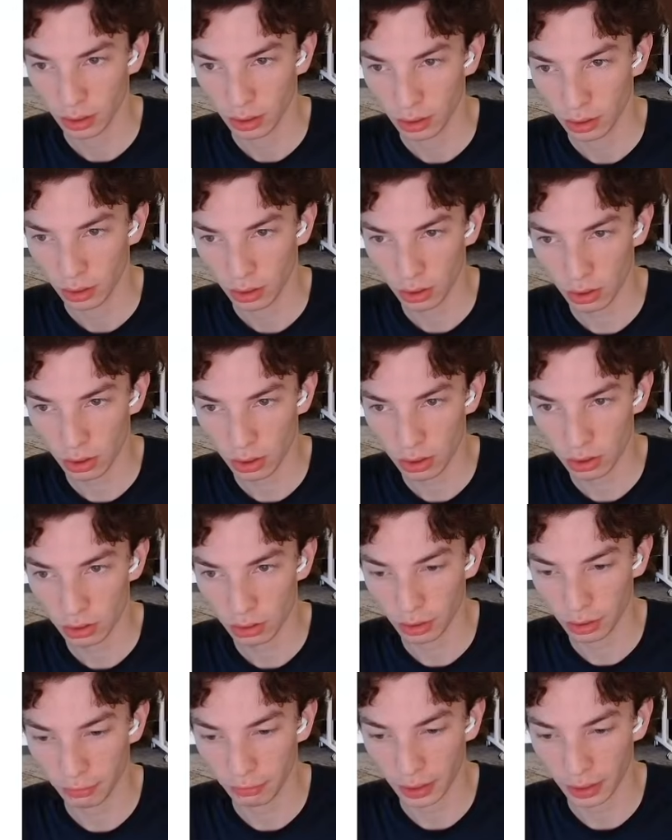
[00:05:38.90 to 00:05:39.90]
call
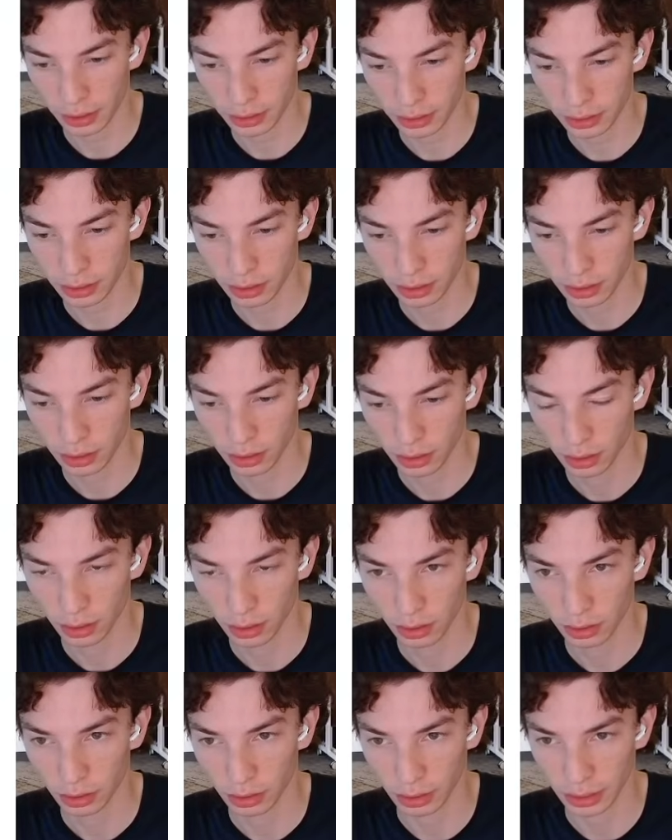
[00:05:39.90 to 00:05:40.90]
effect
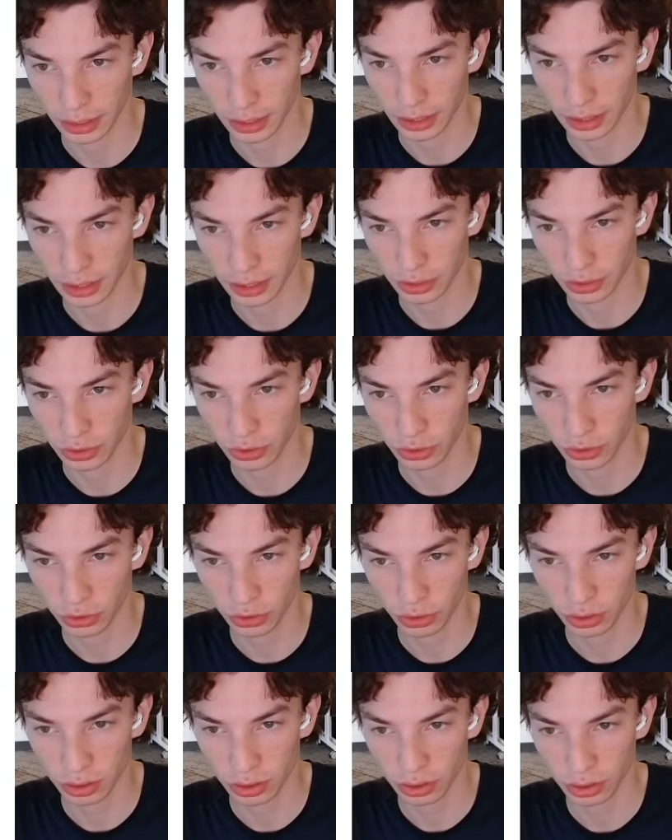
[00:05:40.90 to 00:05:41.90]
like it's
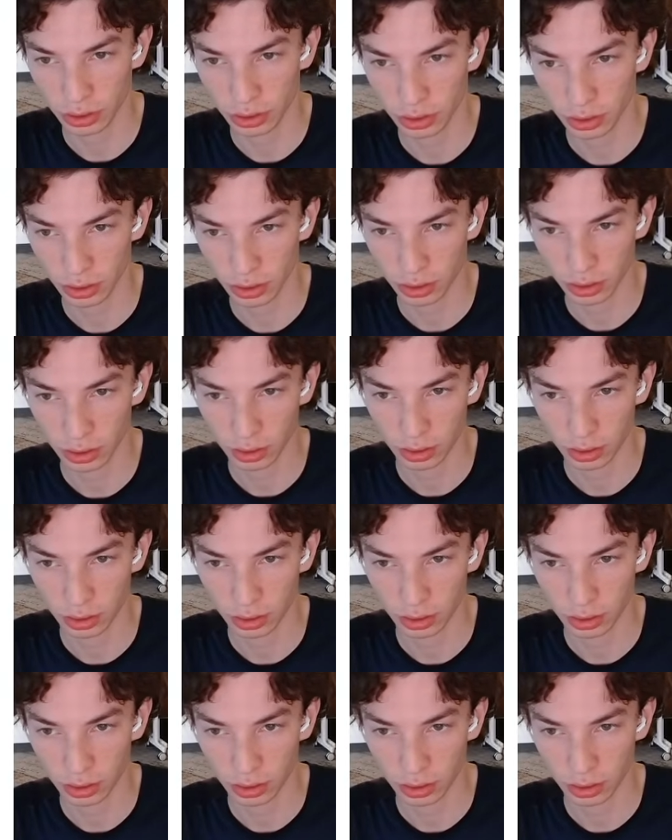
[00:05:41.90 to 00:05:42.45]
just